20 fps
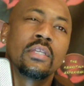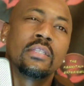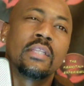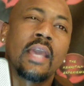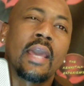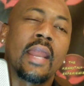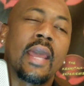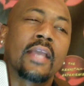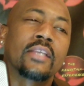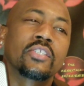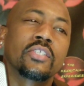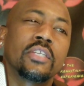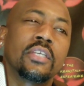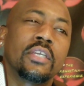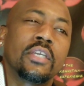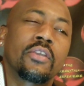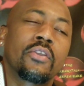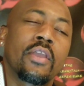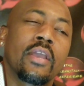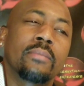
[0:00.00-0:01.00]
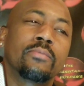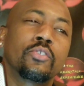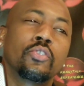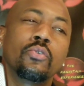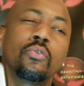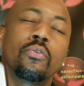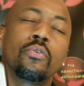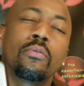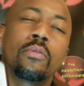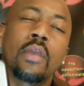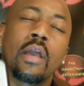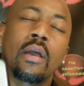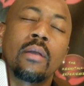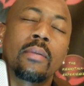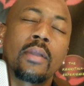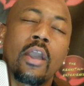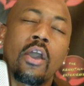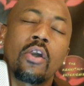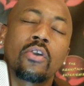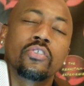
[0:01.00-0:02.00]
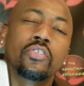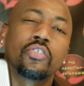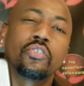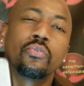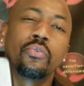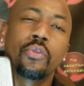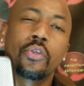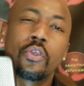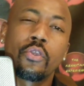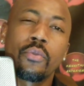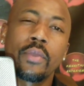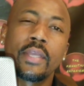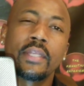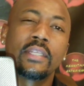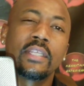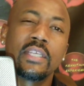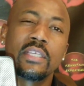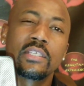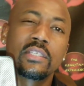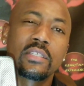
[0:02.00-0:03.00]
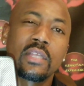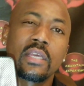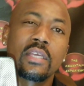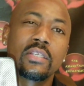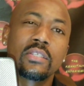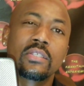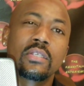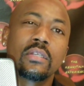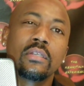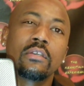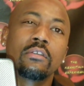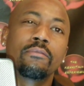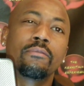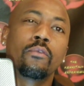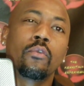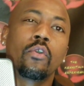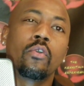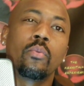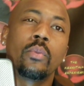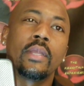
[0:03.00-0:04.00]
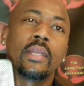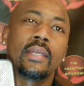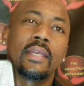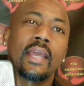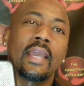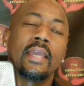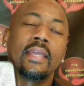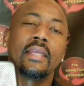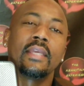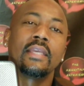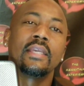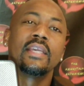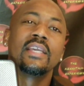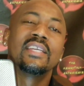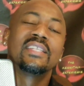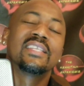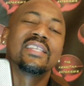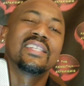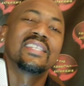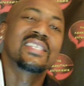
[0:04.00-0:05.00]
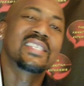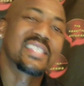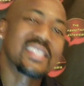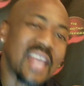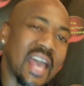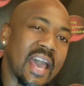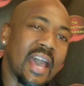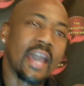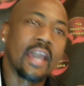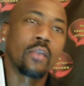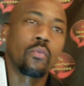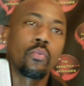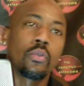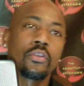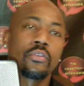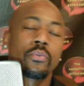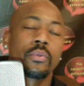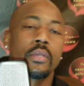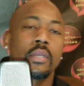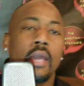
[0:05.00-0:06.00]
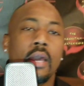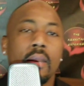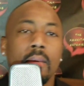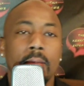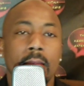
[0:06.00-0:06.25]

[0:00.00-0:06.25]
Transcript: that actually helps you, causes you to create these things to look for when dating, to decide whether or not a